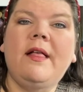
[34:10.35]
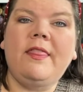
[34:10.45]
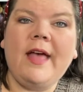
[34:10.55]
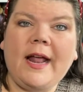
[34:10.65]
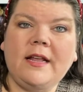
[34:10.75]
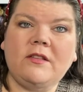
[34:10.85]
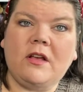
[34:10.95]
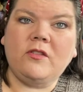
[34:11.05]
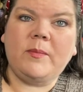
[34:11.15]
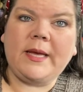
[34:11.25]
That has
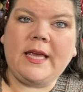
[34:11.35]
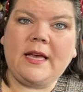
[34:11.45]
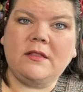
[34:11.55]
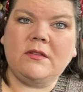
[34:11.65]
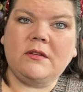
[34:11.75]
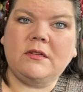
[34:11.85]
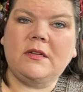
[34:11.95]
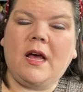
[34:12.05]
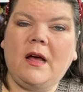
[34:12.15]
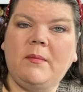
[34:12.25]
also been canceled.
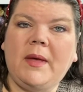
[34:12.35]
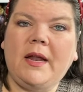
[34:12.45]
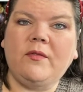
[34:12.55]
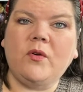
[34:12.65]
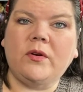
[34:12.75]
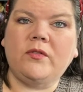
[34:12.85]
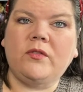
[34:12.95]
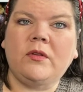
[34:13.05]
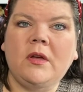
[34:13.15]
And of course,